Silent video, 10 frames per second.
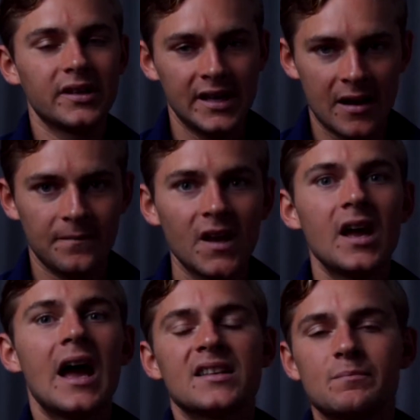Yeah,
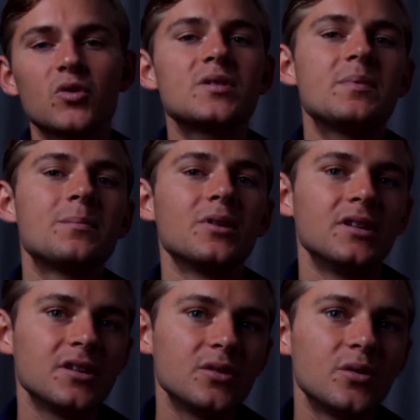as most people
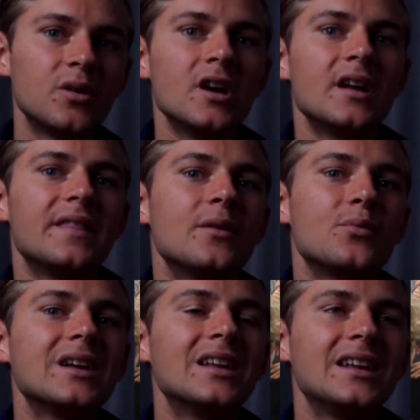do, they
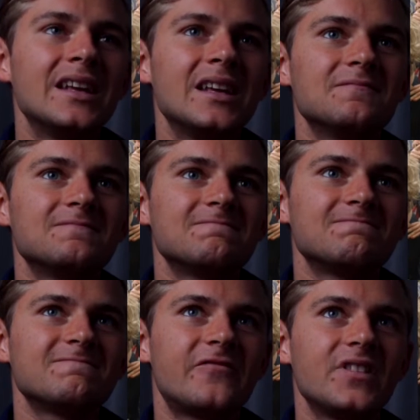really
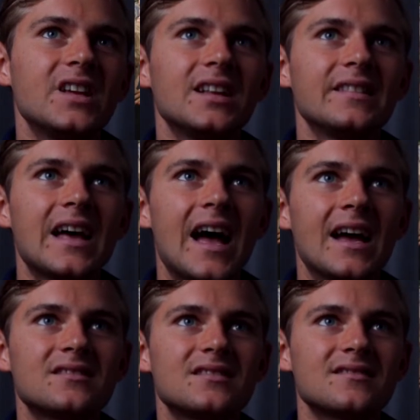feel that